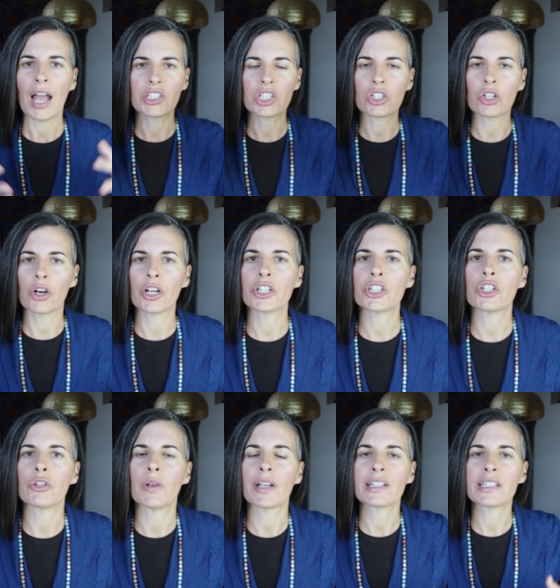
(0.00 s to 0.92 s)
I started
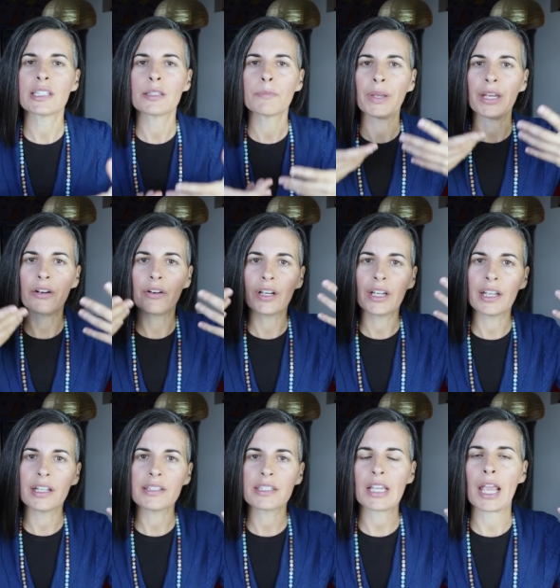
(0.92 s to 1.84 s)
to
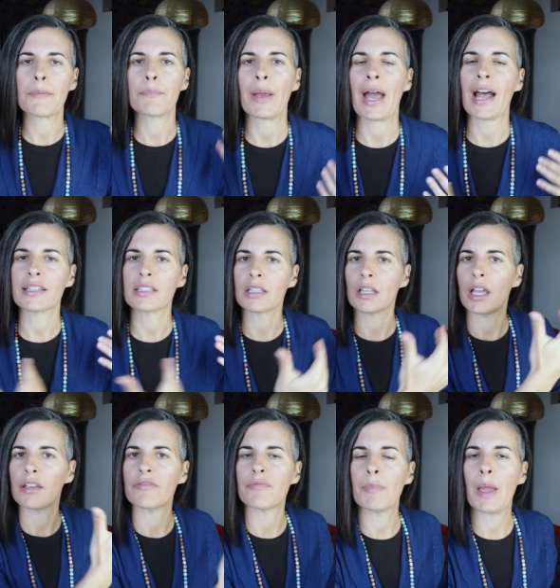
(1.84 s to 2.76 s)
experience a past
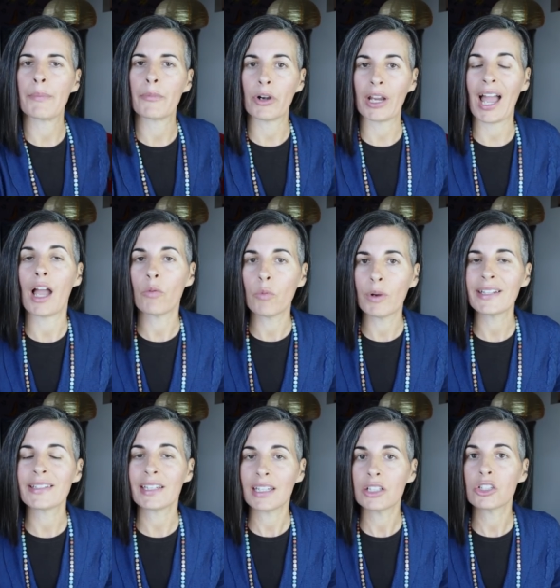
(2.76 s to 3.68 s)
life memory. I
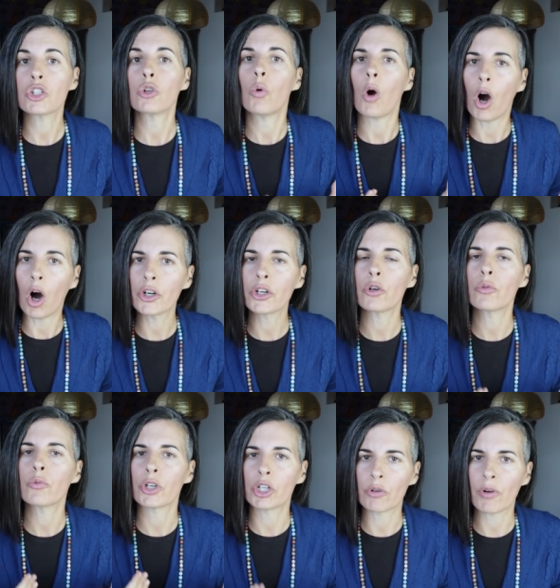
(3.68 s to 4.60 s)
went into
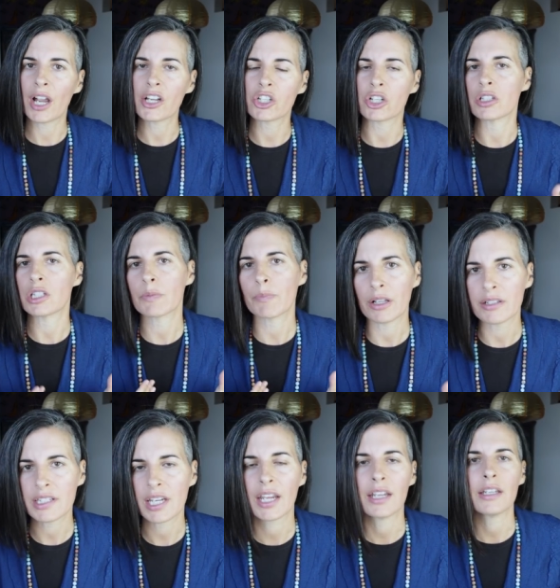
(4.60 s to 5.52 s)
auto regression,
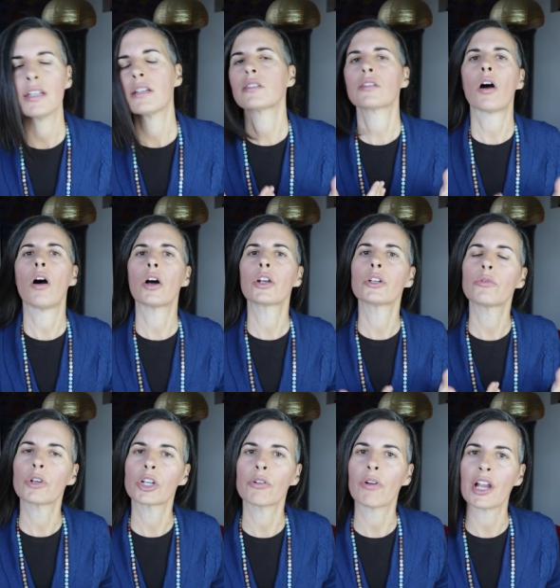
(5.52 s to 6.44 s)
spontaneous
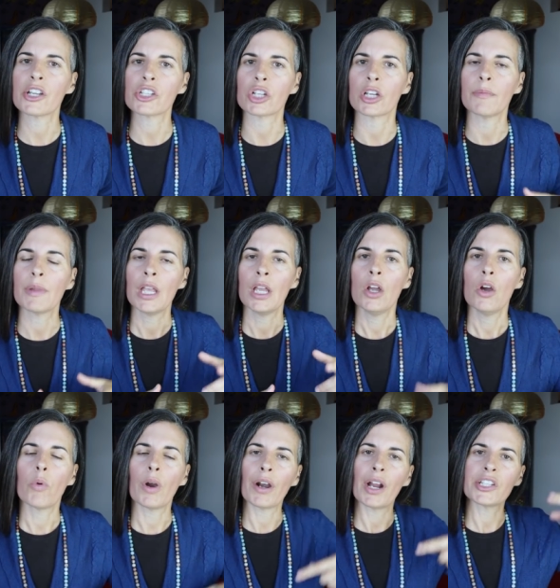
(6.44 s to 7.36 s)
auto regression,
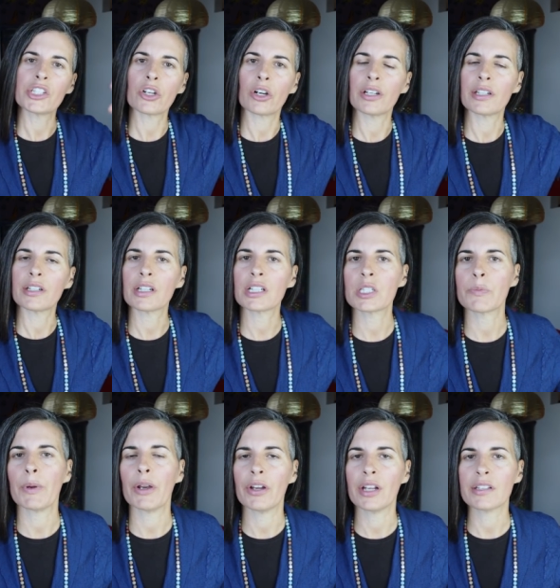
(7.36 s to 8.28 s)
where I started
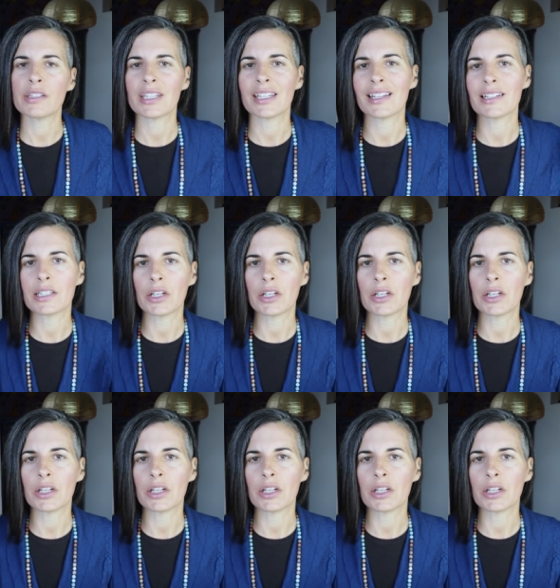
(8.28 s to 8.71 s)
experiencing